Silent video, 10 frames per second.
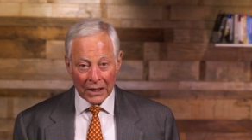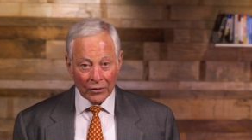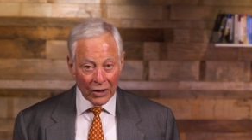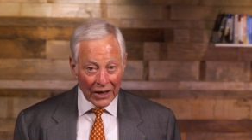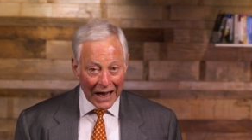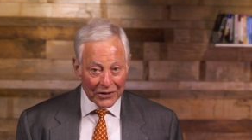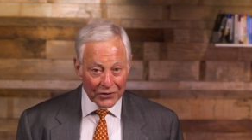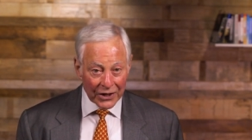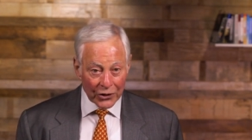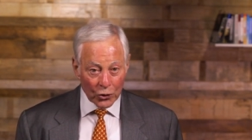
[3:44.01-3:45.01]
The last
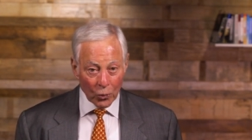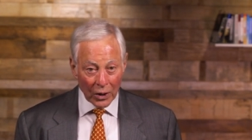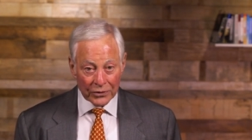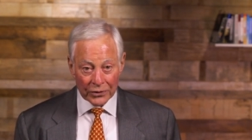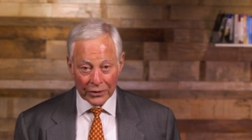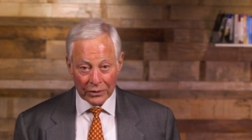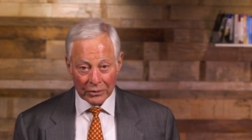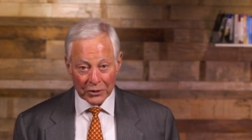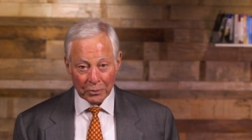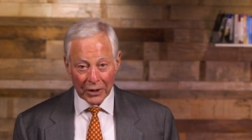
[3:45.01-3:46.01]
thing you want to do
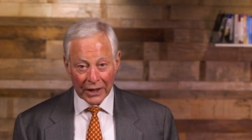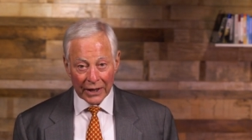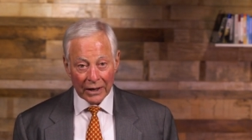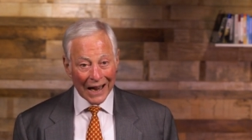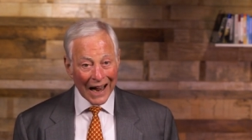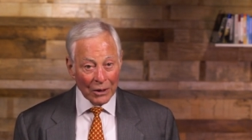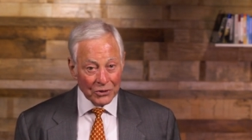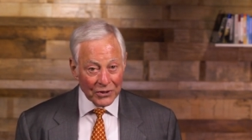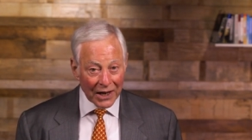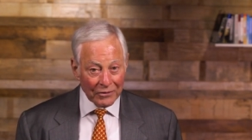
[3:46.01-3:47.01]
is bring in
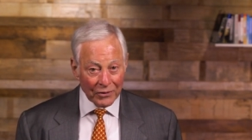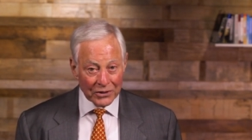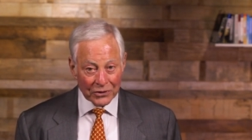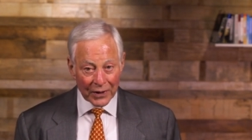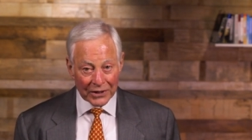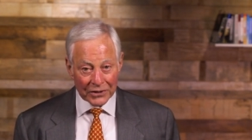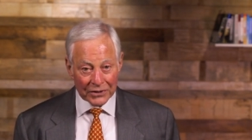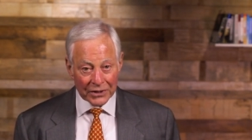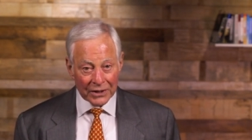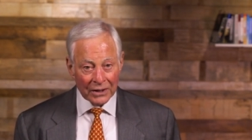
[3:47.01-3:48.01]
outside
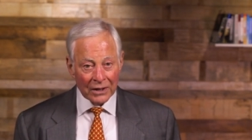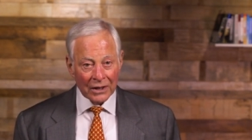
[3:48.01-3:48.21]
frustrations and